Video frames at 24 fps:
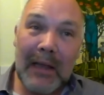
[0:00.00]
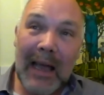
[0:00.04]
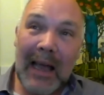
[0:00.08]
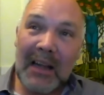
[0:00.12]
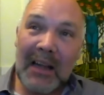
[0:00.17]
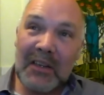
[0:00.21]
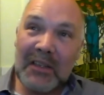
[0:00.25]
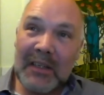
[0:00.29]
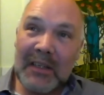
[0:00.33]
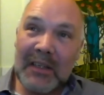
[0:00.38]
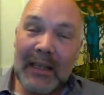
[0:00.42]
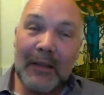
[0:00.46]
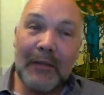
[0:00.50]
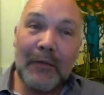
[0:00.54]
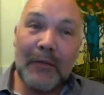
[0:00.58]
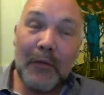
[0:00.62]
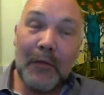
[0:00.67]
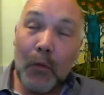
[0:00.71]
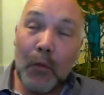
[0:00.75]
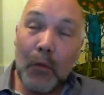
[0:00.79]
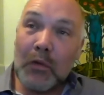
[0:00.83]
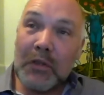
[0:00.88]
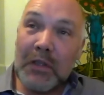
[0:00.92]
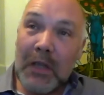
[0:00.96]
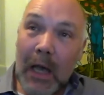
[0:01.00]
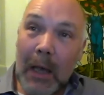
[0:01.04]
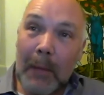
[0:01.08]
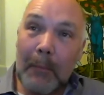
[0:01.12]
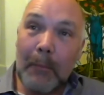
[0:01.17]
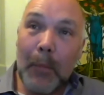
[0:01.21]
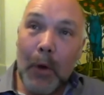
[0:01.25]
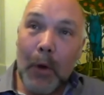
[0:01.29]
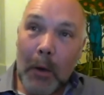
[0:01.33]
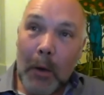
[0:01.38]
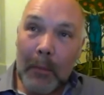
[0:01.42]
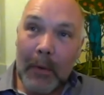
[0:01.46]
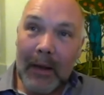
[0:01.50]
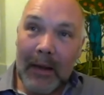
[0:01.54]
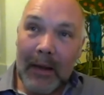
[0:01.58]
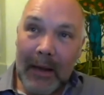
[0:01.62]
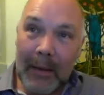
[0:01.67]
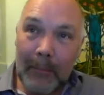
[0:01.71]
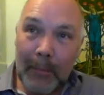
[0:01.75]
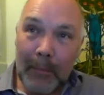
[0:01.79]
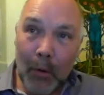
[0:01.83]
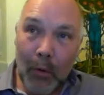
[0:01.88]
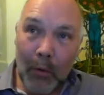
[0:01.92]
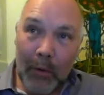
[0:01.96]
actually full-time permanent
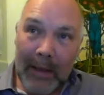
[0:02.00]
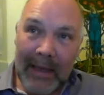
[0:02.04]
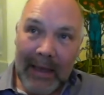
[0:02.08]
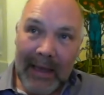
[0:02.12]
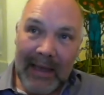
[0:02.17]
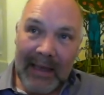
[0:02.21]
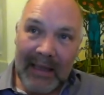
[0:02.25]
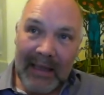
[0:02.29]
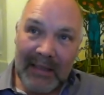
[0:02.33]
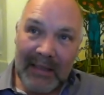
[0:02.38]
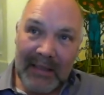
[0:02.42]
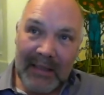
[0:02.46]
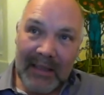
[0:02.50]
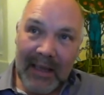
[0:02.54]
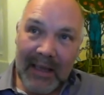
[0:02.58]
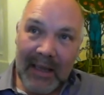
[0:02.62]
employees.